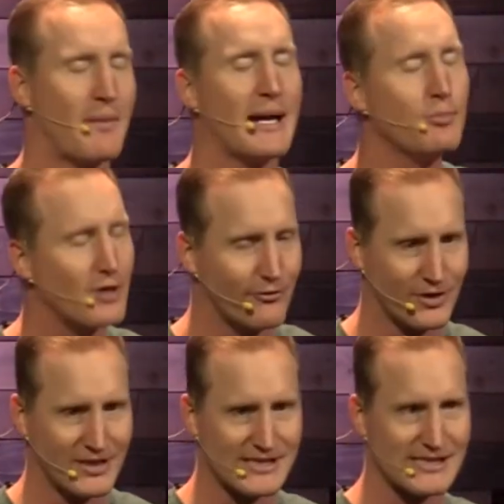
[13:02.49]
my
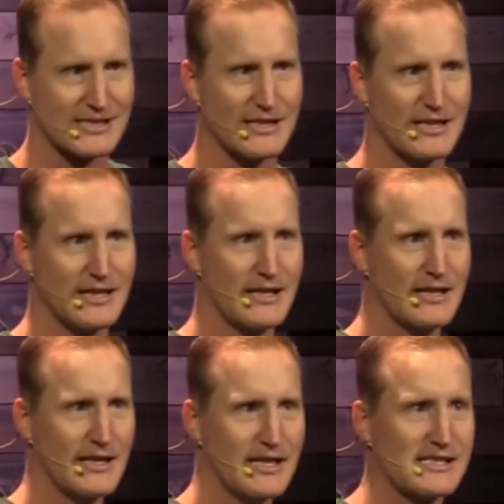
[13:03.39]
preference
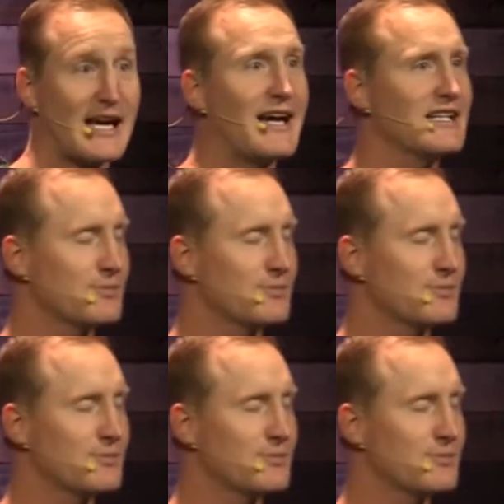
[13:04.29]
as the highest